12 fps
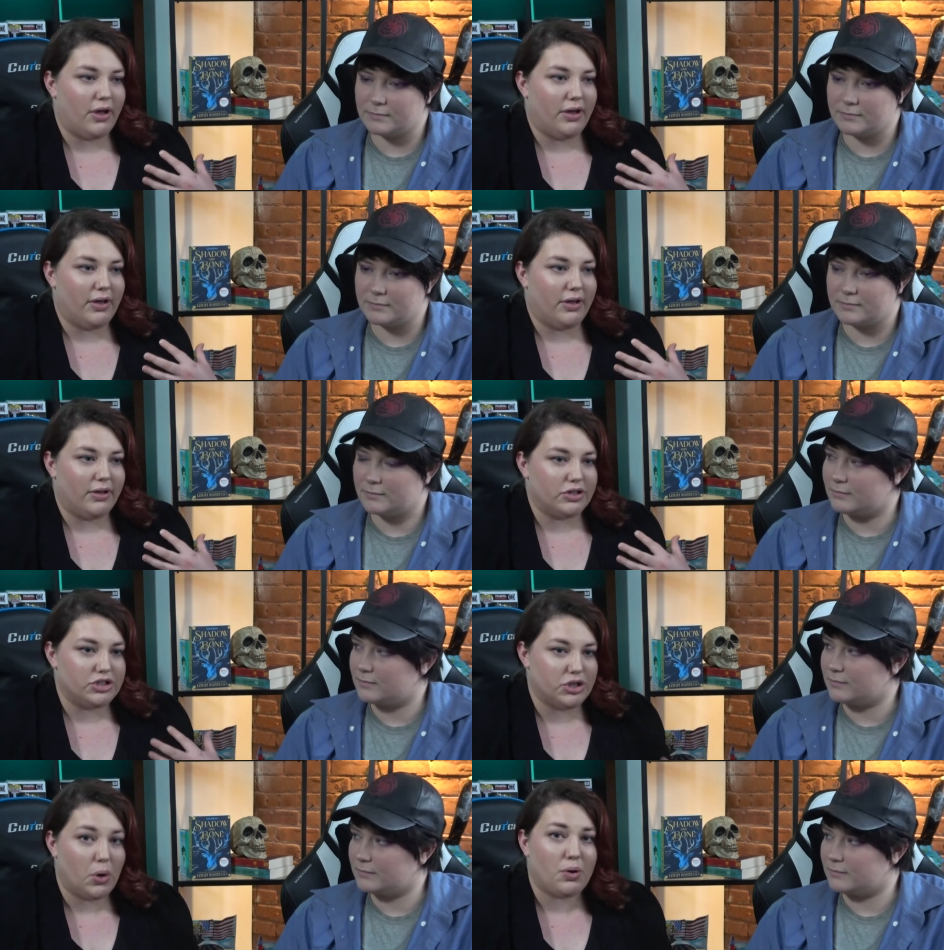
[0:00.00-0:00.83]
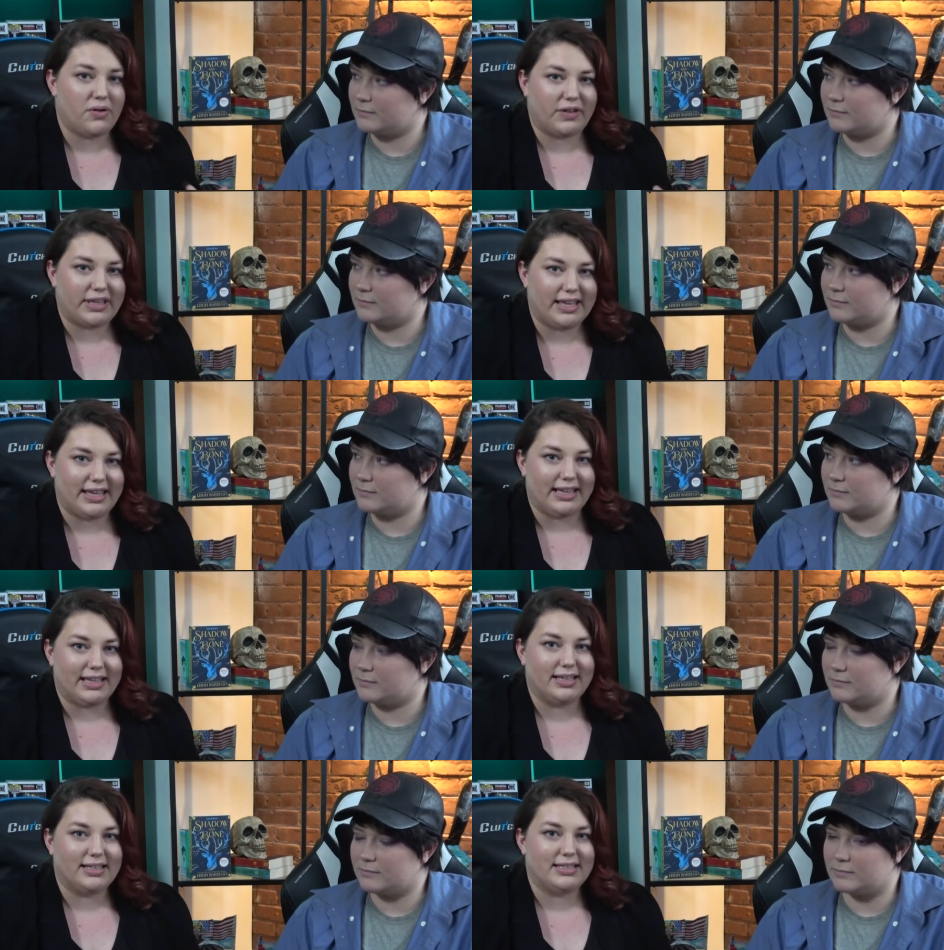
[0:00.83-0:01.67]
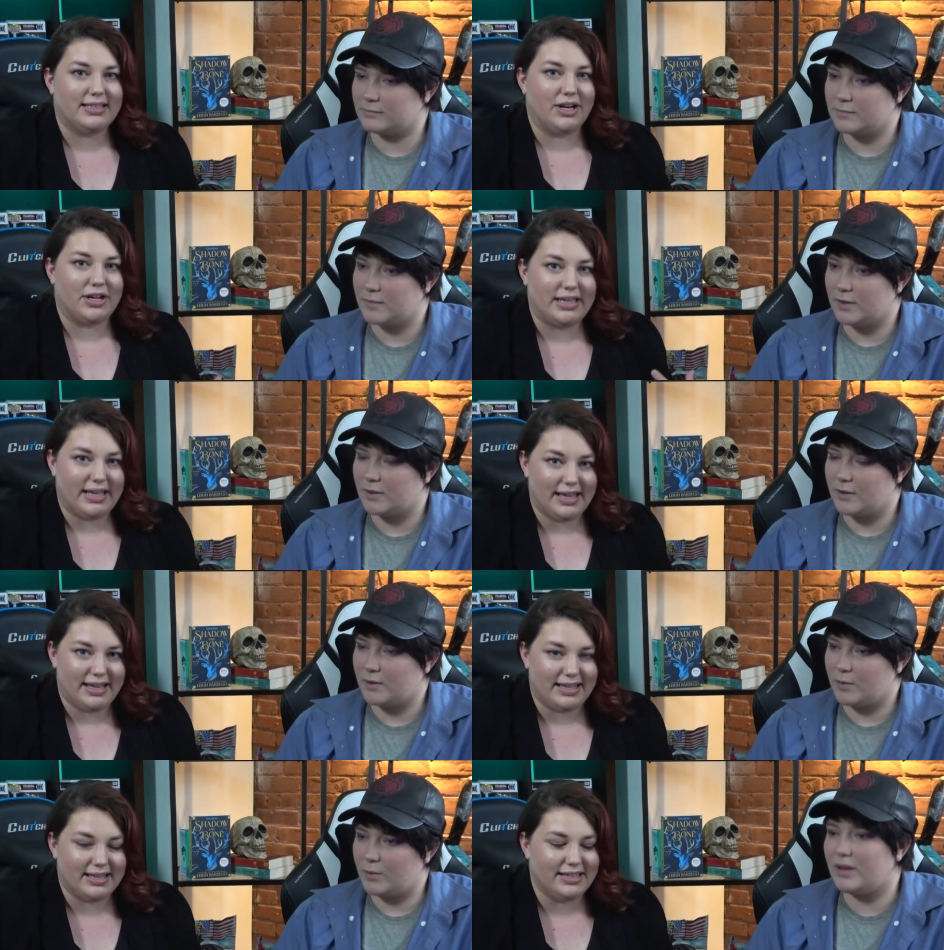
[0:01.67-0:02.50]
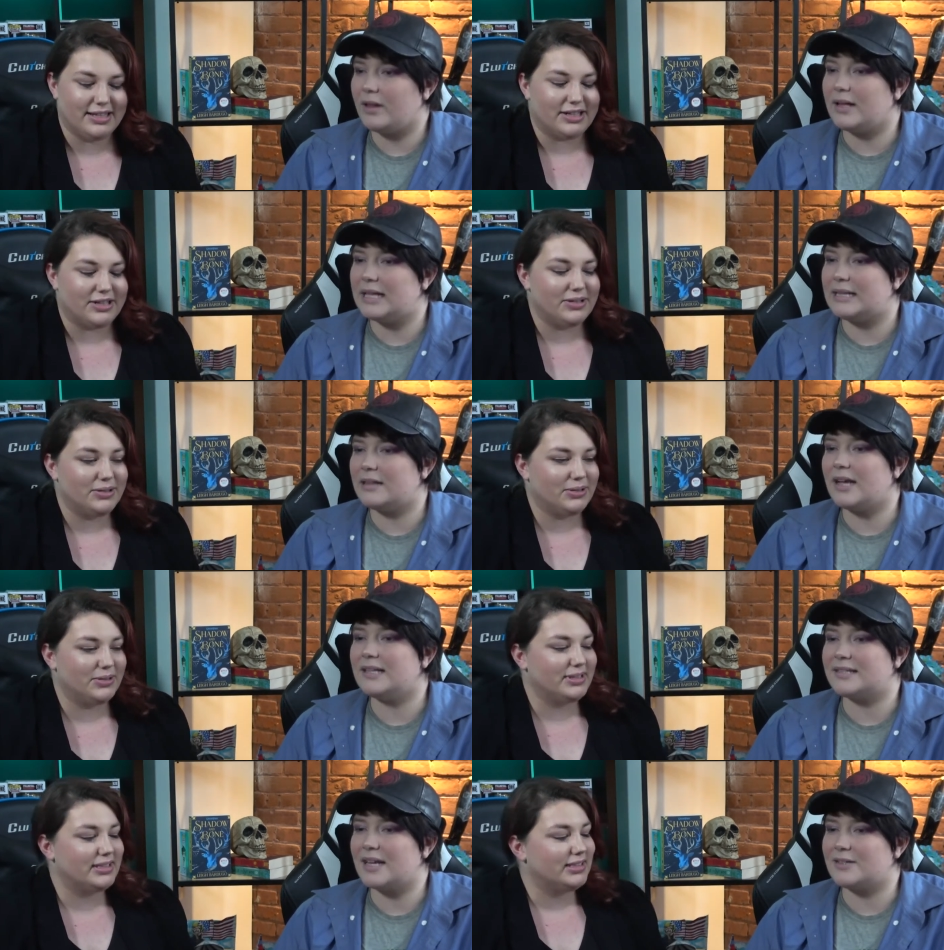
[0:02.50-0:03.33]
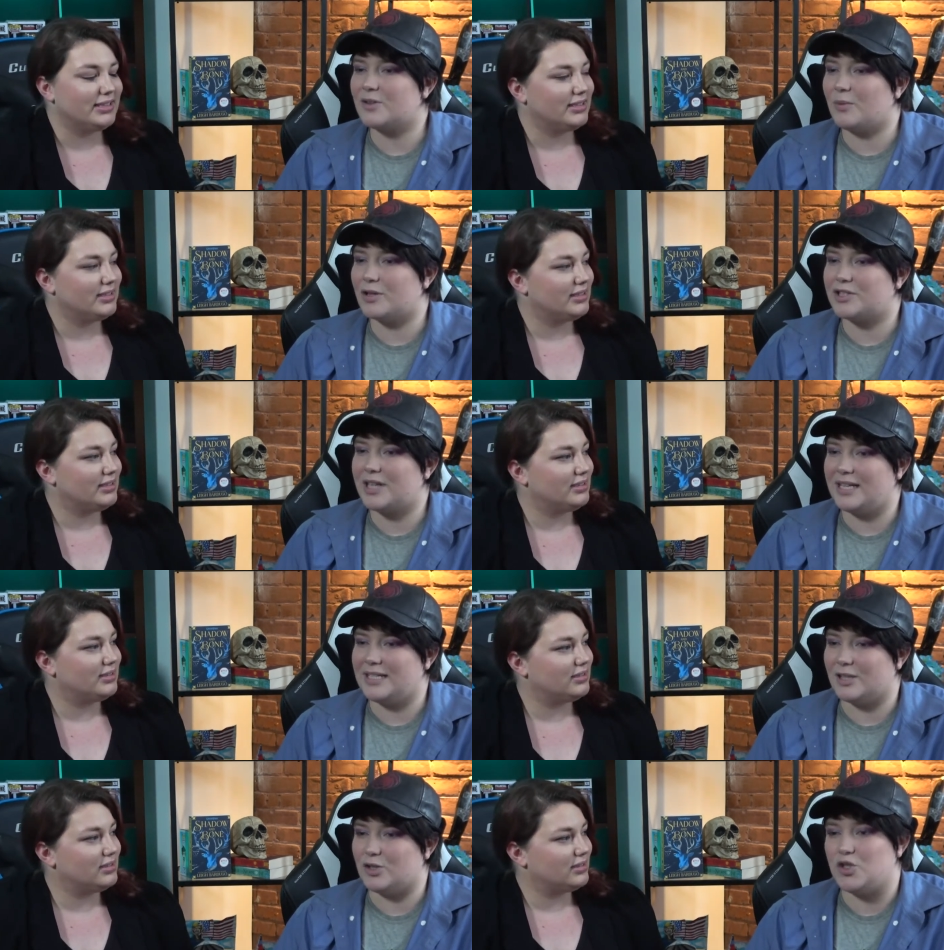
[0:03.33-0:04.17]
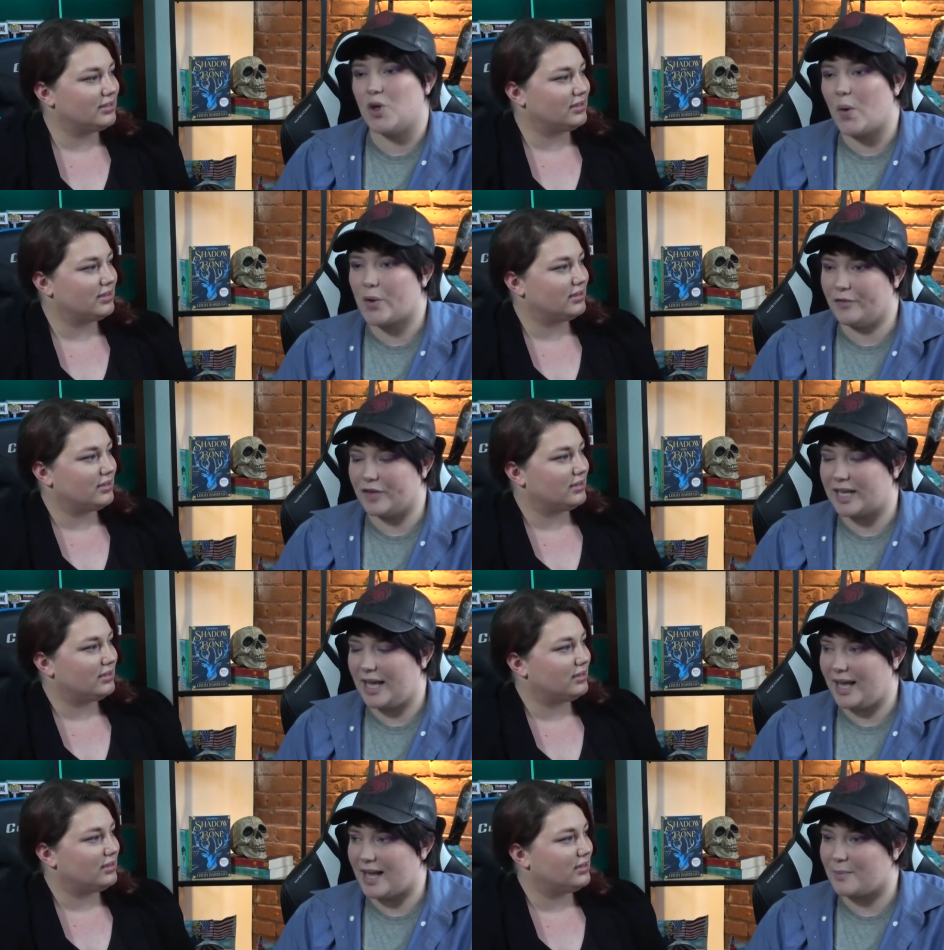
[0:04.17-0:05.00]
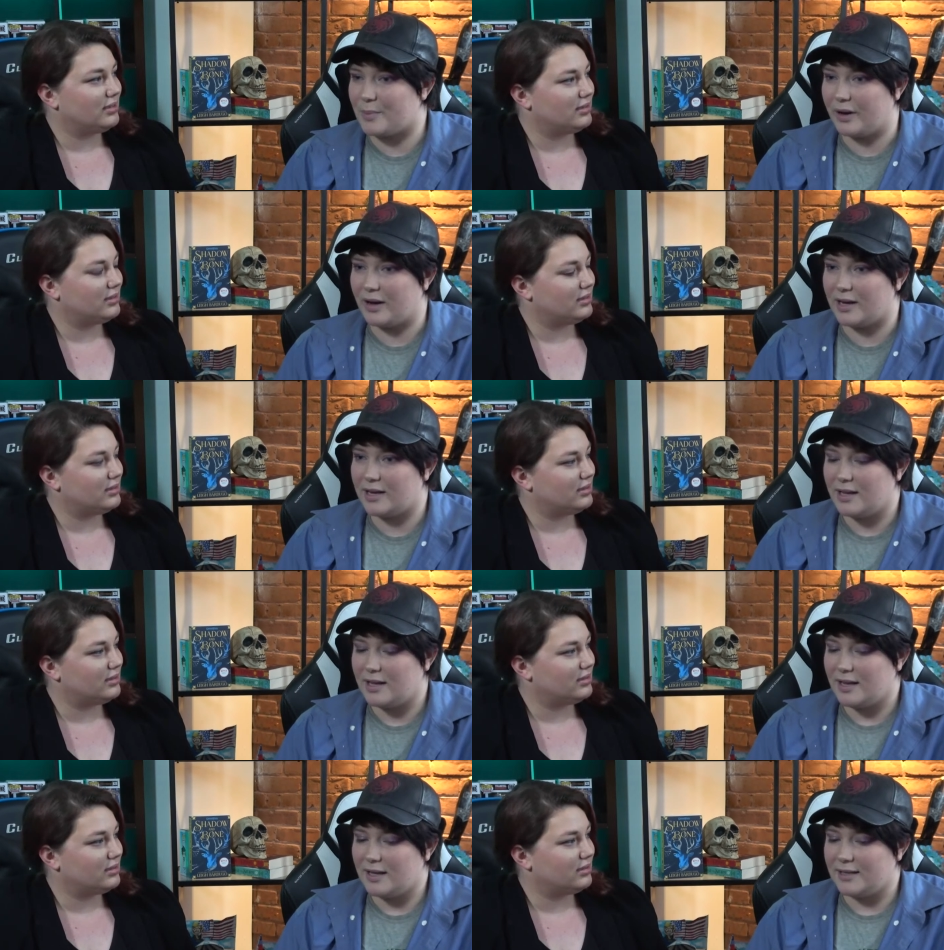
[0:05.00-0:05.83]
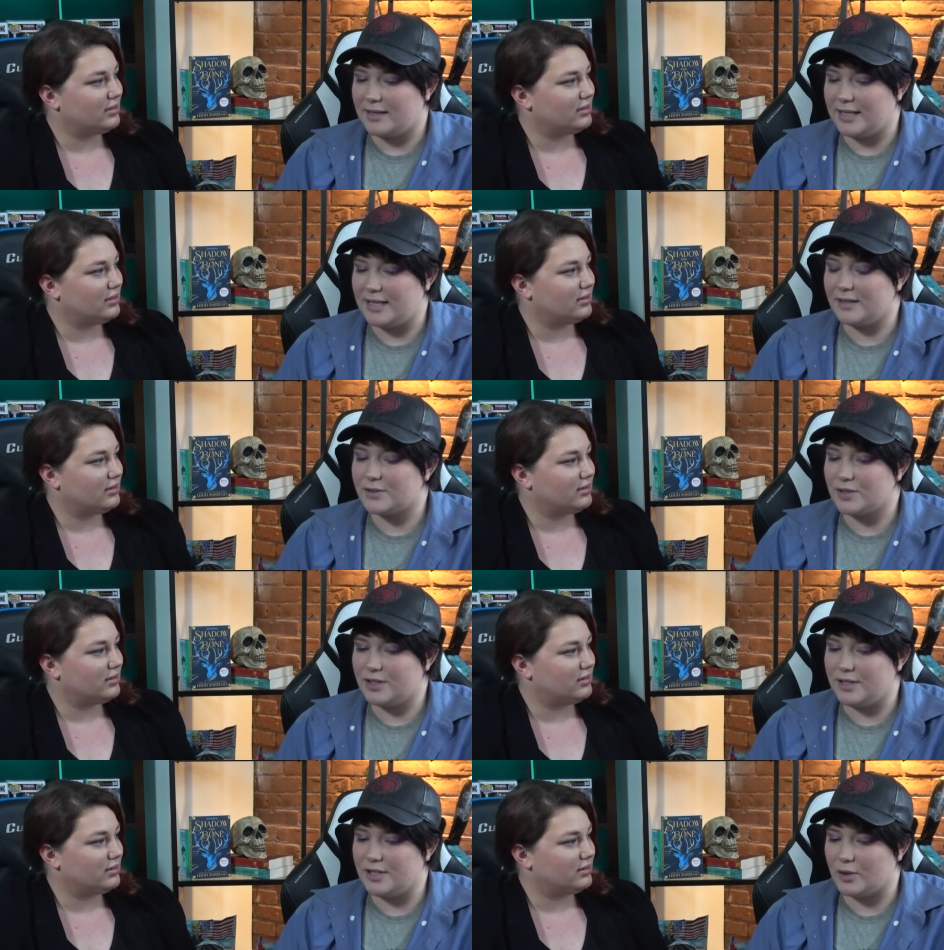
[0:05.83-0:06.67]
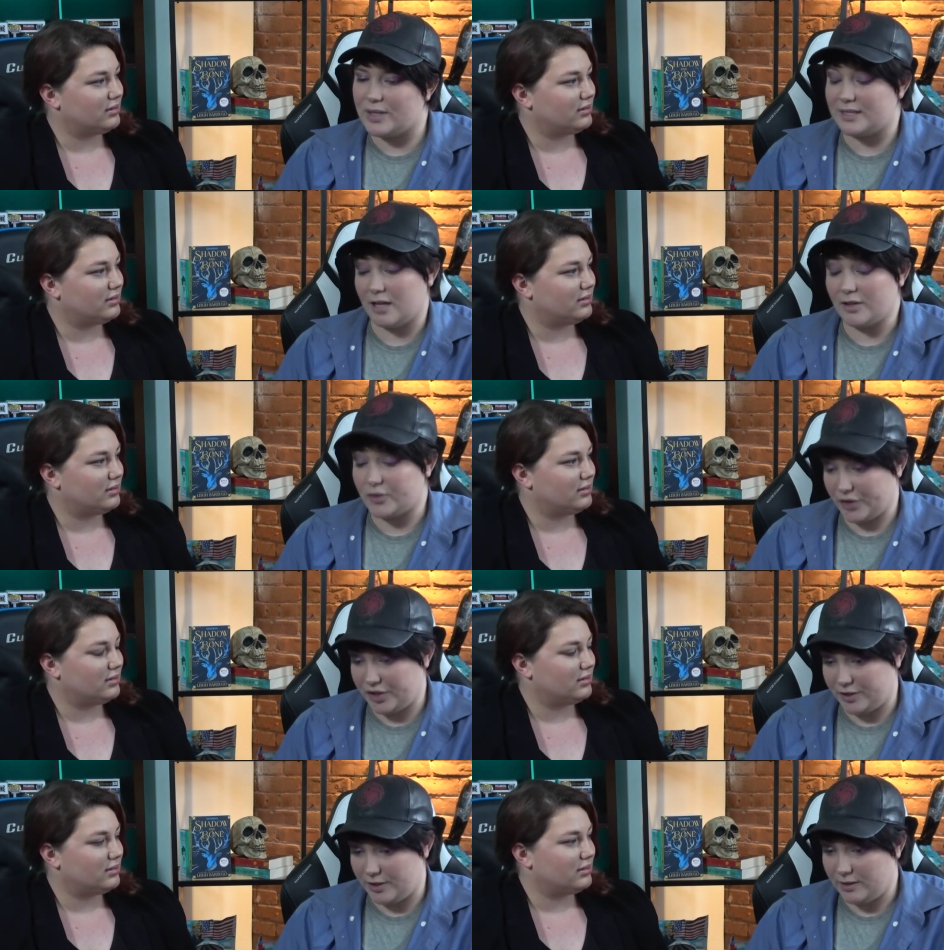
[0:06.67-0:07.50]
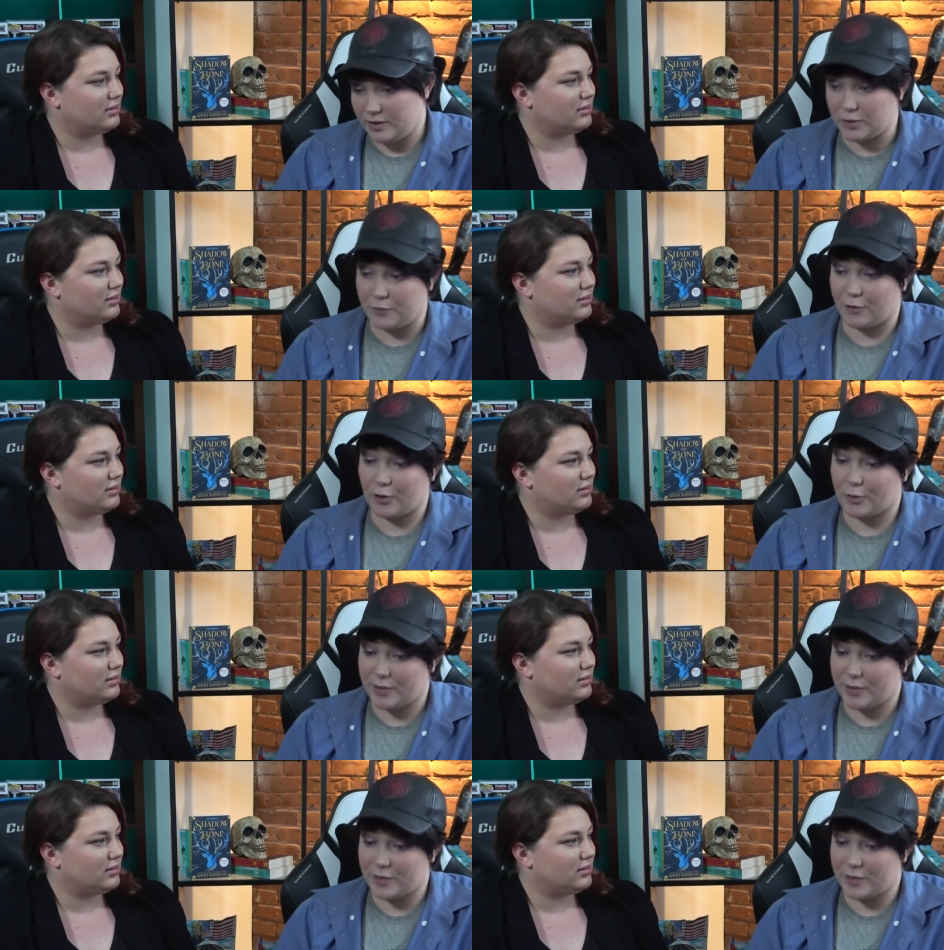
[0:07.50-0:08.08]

Speaker 1: a joke of a king than a king.
Speaker 2: Well, you know? it's, it's not so much that he's a joke of a king, but he doesn't. You know, he's not Grisha. So for